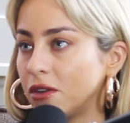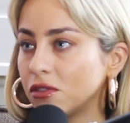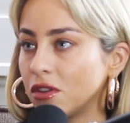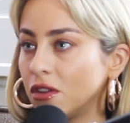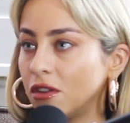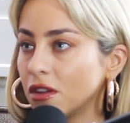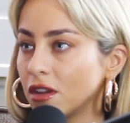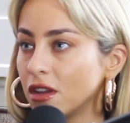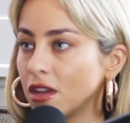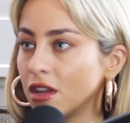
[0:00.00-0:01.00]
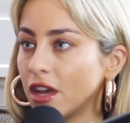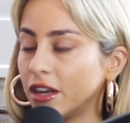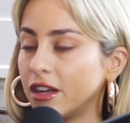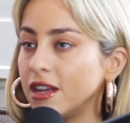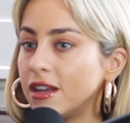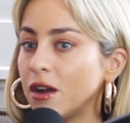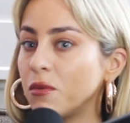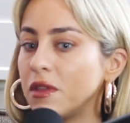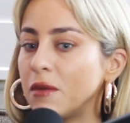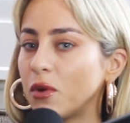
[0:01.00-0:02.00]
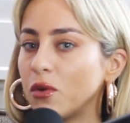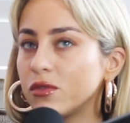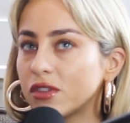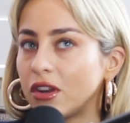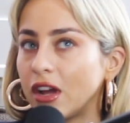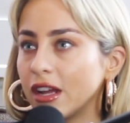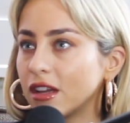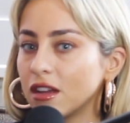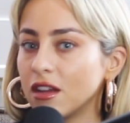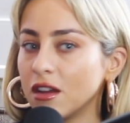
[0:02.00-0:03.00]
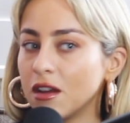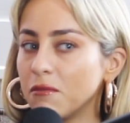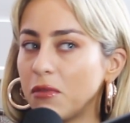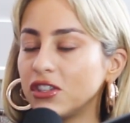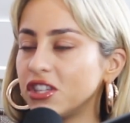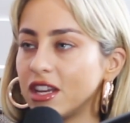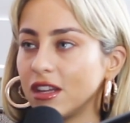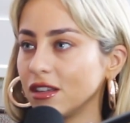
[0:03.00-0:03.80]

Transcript: else could, and I need help with it. But also, like, budget.